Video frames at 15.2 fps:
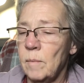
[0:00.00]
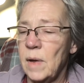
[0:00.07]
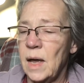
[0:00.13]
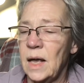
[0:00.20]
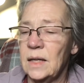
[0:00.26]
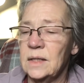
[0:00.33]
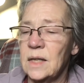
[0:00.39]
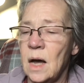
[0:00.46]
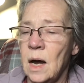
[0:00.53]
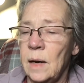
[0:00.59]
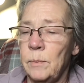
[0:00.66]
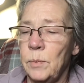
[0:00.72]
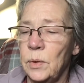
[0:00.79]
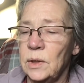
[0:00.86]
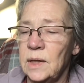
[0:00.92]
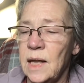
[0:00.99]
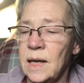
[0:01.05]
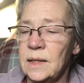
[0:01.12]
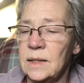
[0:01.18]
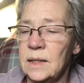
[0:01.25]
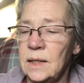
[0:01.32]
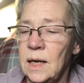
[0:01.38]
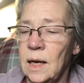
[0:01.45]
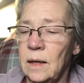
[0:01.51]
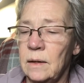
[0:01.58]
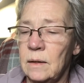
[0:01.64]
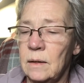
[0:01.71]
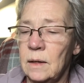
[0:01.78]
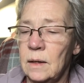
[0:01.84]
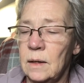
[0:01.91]
as I put that
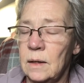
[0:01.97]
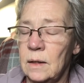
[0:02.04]
together.